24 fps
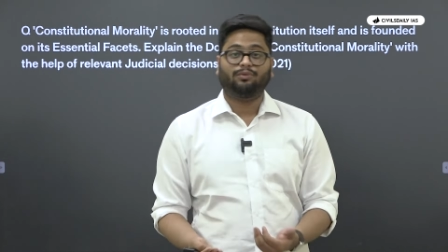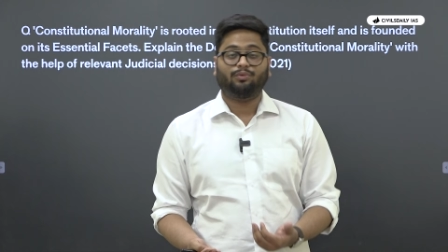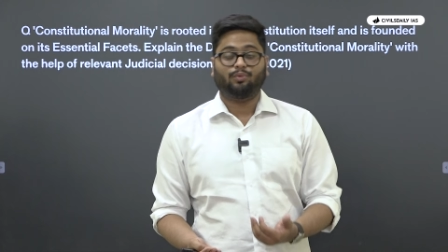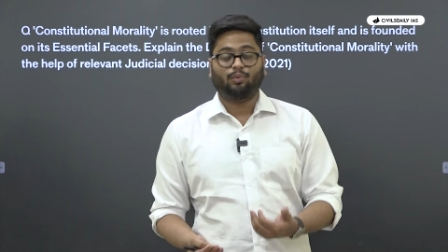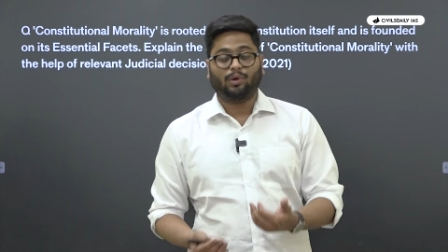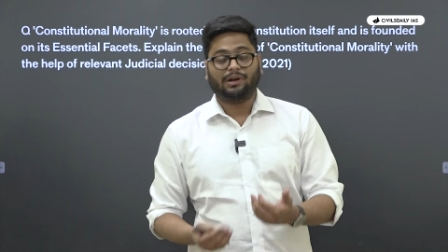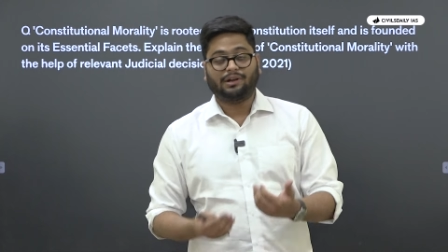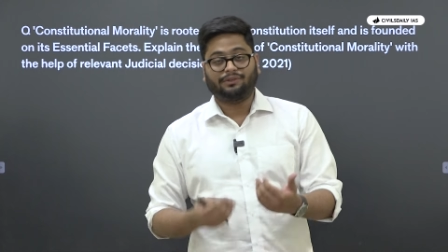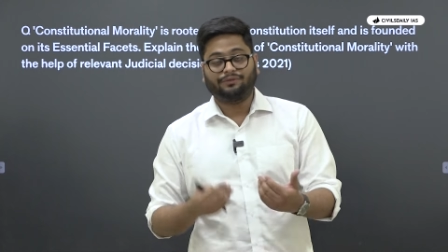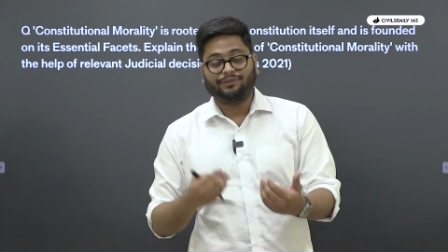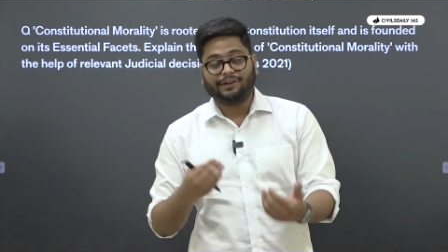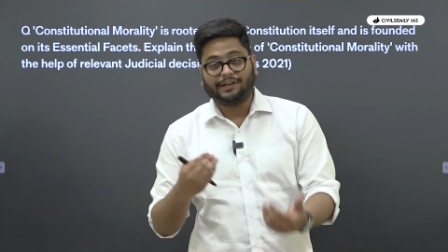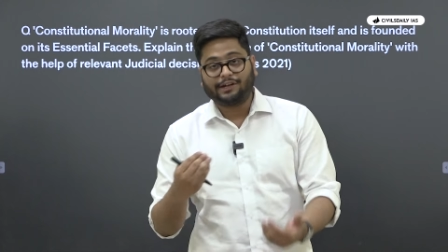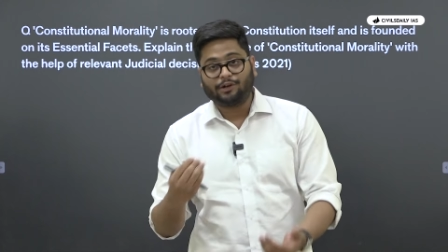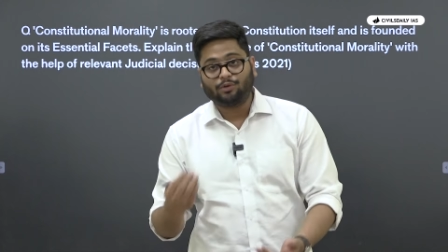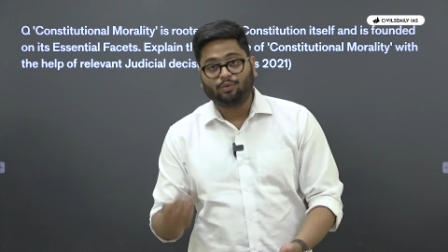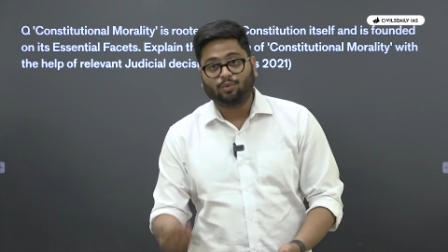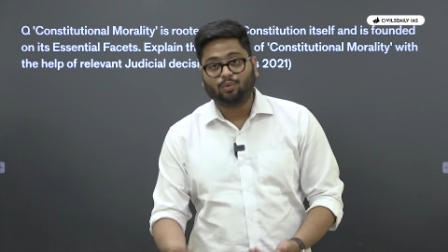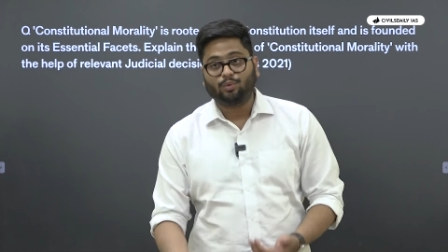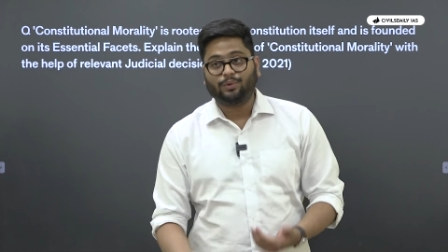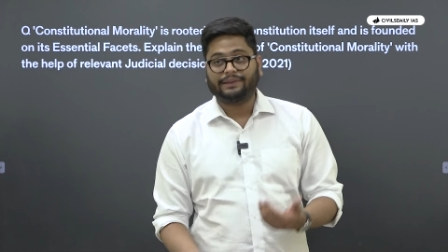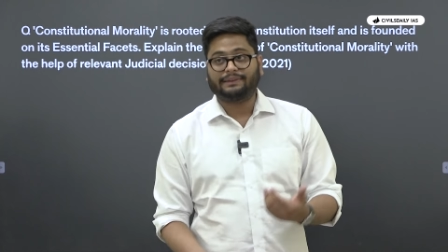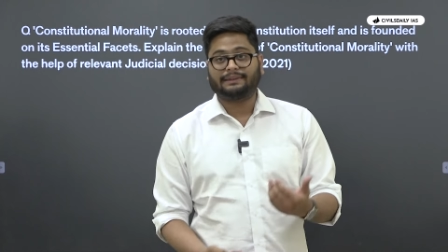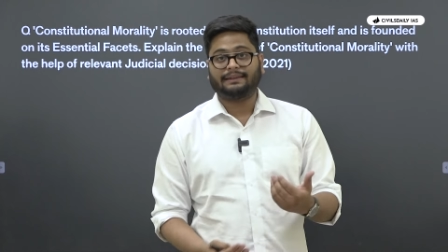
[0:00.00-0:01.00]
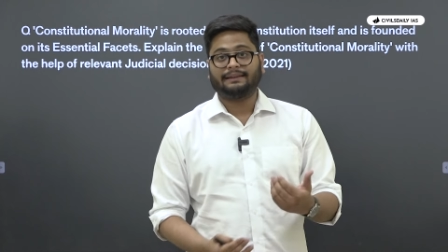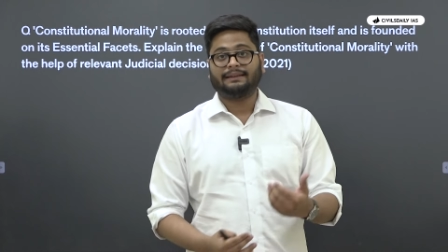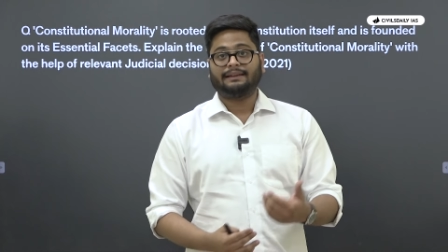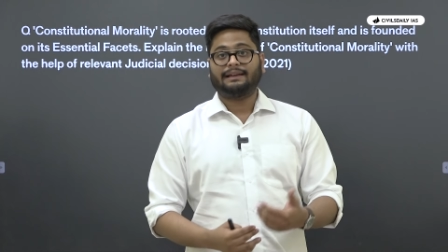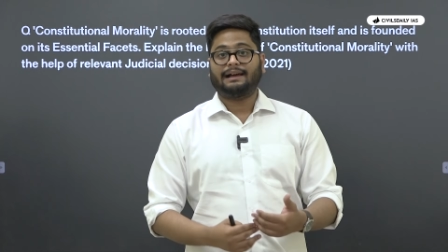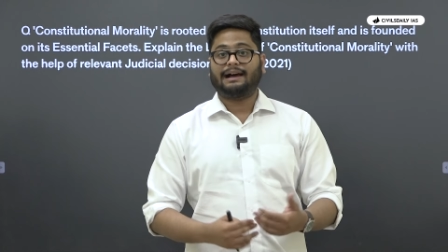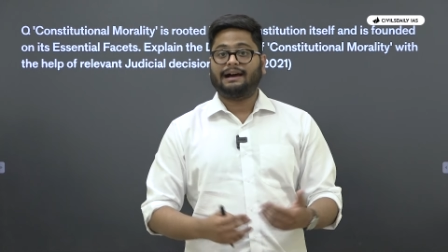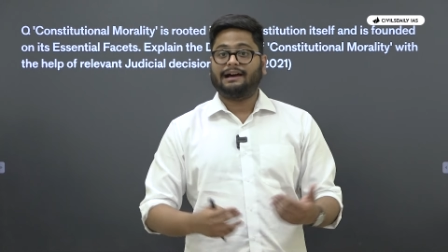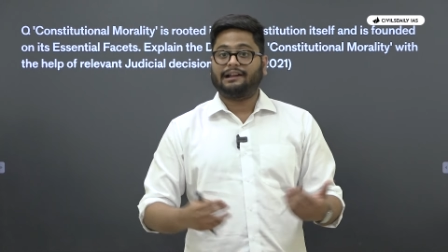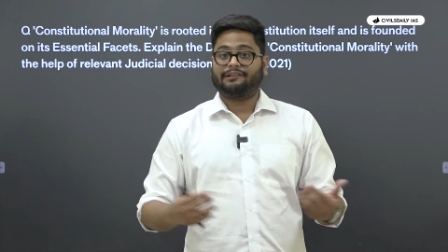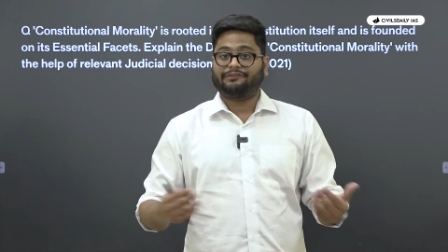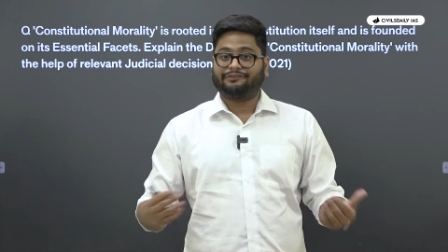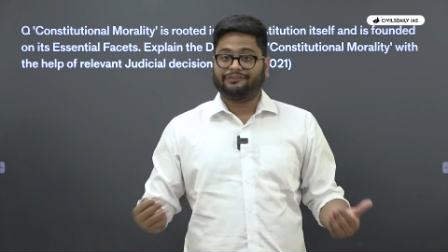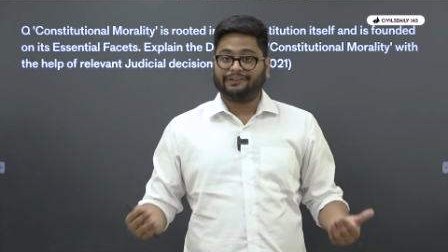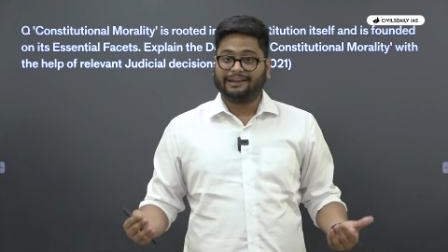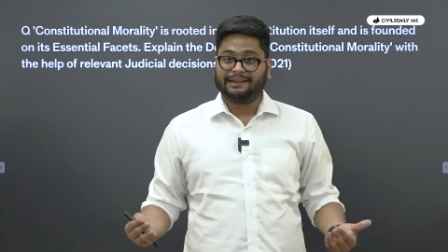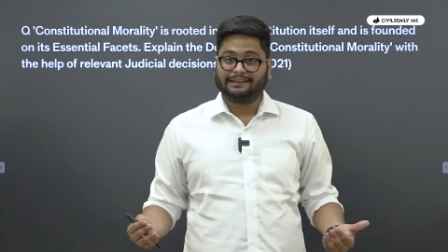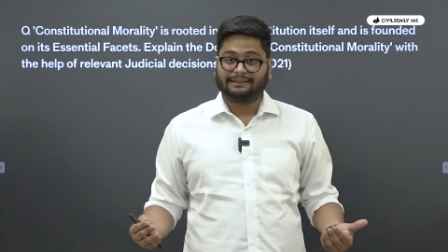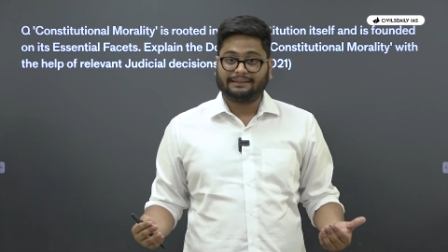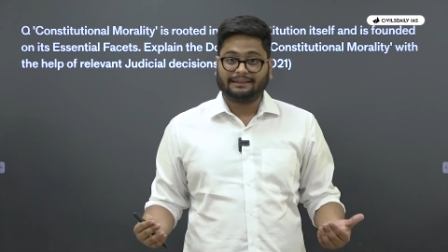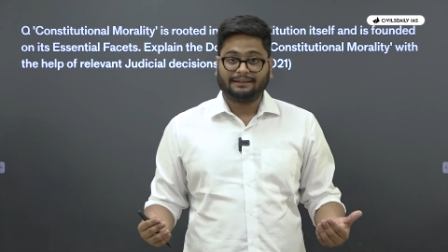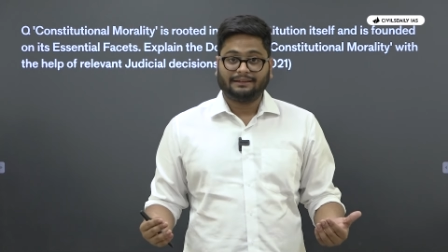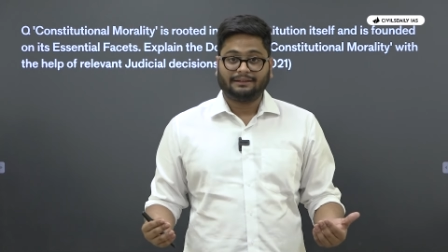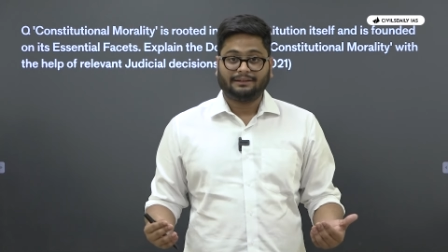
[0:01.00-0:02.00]
what we do with our
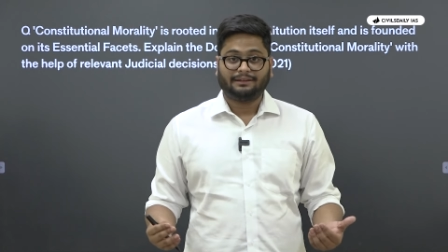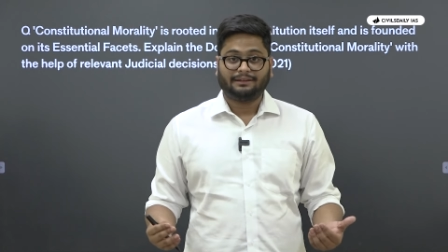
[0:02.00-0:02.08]
faith?